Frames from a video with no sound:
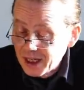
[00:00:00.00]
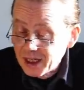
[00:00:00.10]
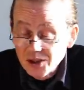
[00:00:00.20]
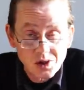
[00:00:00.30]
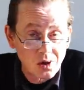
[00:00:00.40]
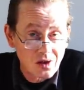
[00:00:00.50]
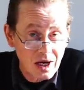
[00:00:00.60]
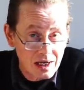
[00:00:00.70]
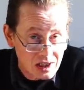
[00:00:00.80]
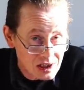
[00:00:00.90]
It's got
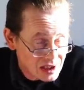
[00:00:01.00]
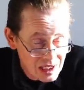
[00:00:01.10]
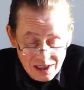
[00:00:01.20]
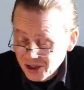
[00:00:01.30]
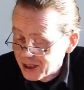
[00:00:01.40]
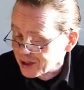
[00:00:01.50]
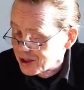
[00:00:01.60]
that classic